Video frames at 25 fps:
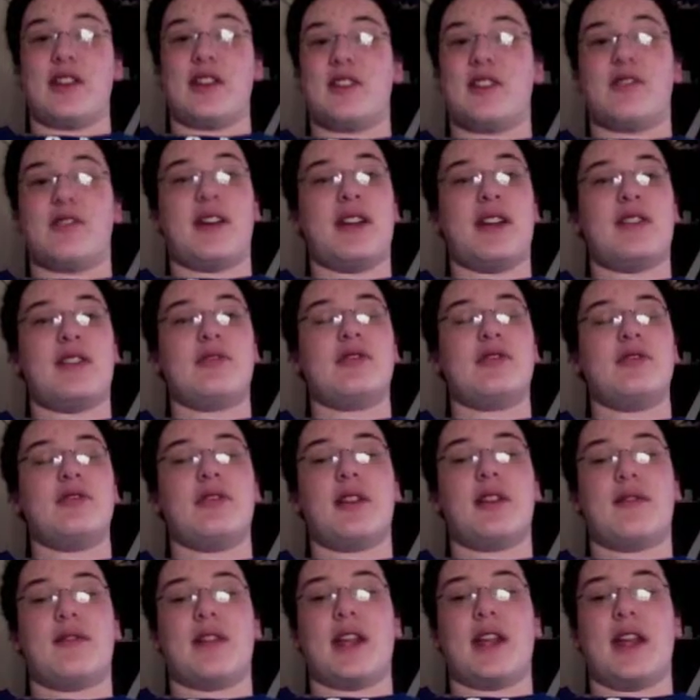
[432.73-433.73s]

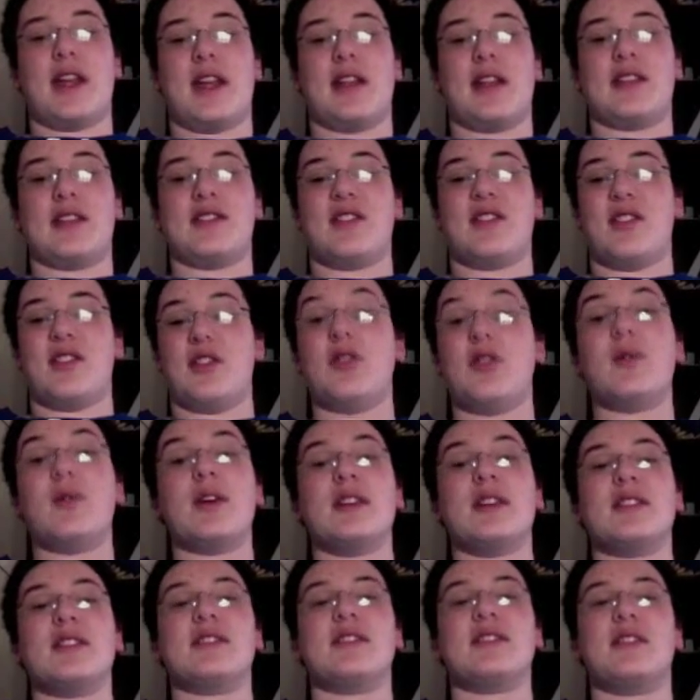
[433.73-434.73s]
802.11n is the
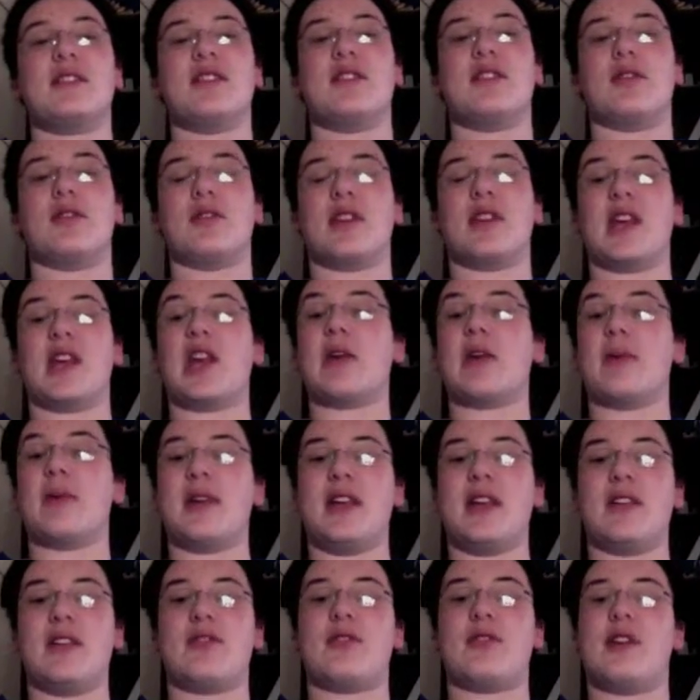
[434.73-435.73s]
newest. The
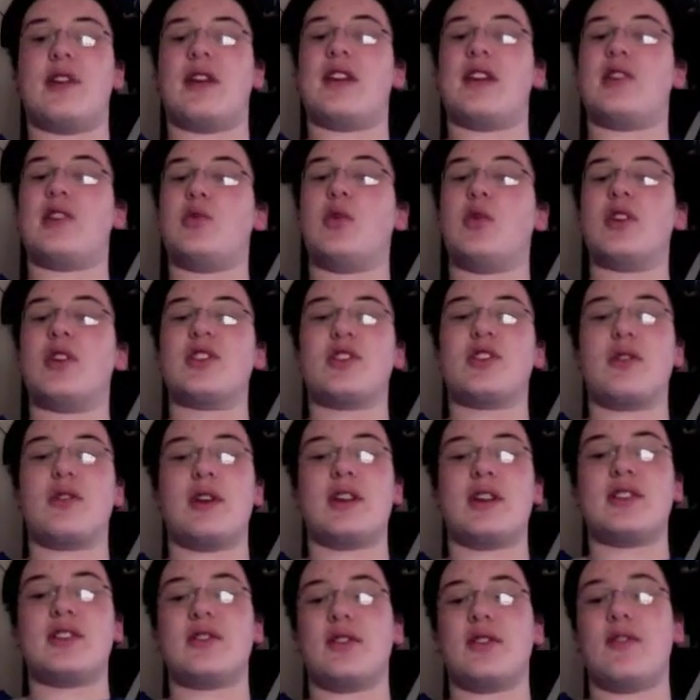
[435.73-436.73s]
Gigabit Ethernet, it's where it's
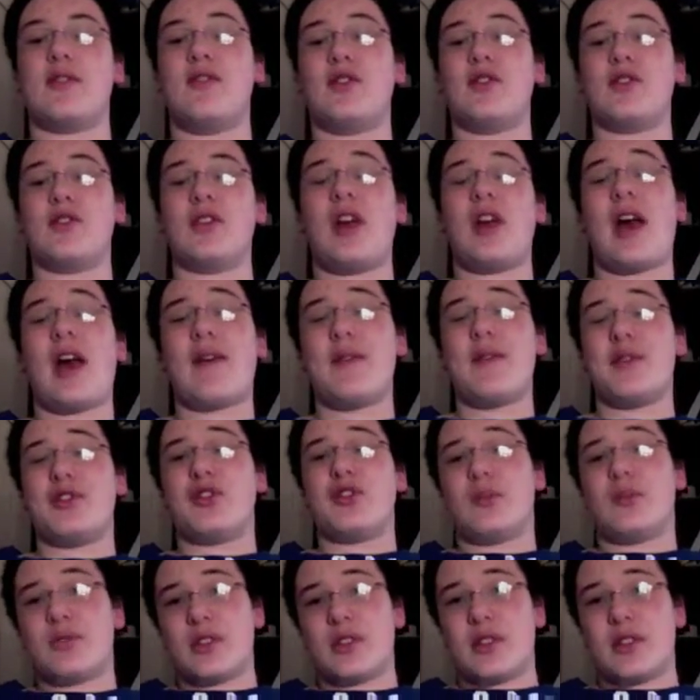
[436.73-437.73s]
going. So if you haven't
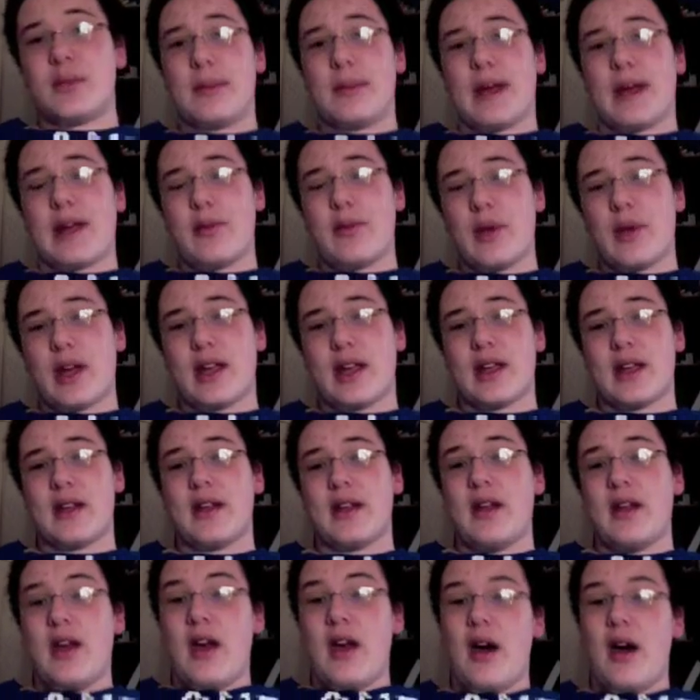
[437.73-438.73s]
jumped on the
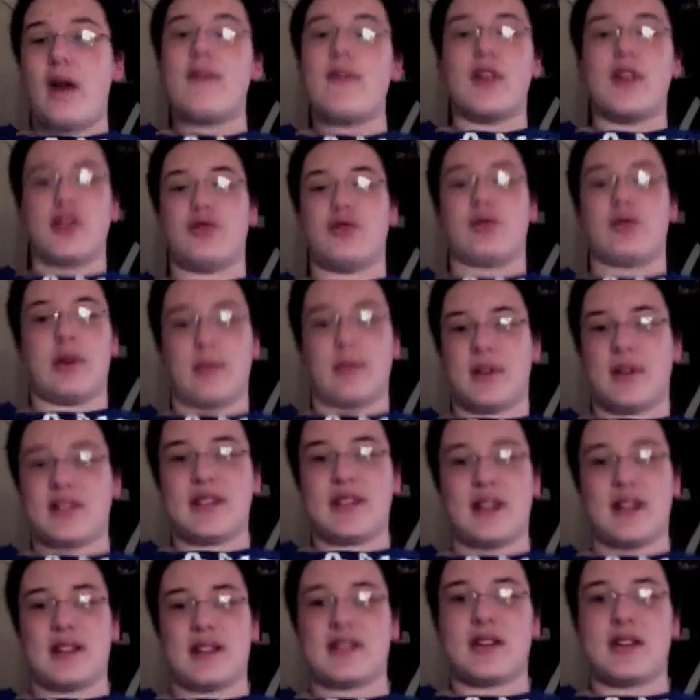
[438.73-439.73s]
bandwagon, eventually, I'm not
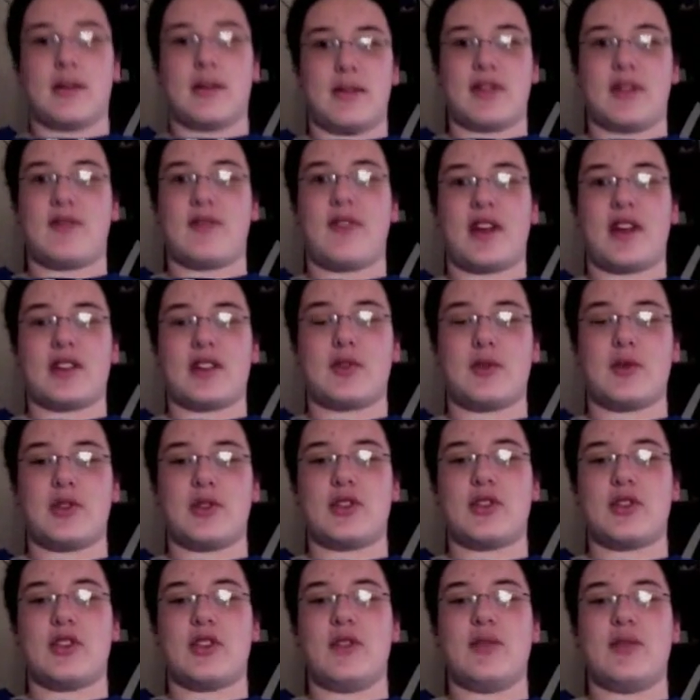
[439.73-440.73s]
saying it's going to be a fast
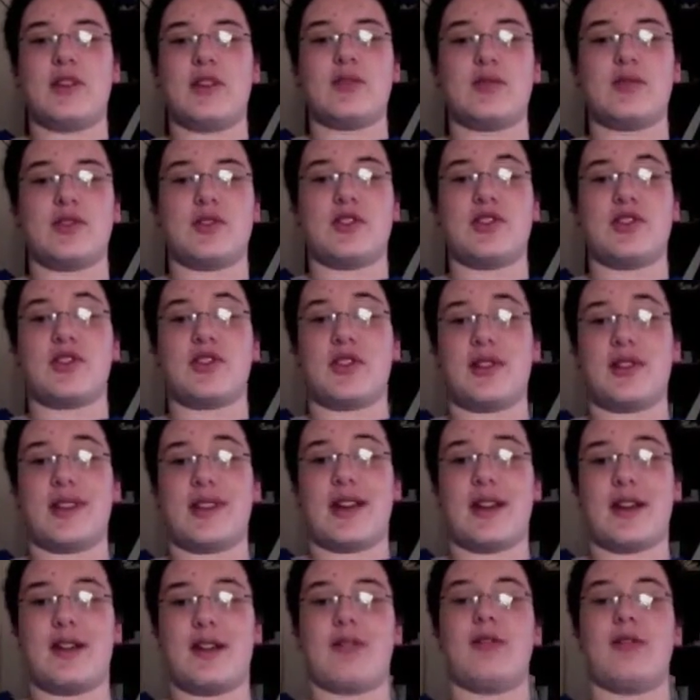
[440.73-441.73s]
switch. You may as well just start
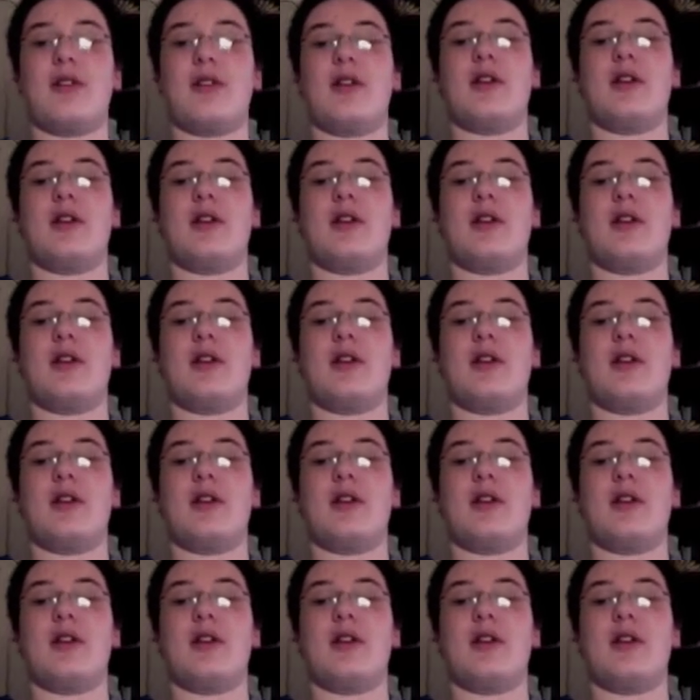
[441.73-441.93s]
now.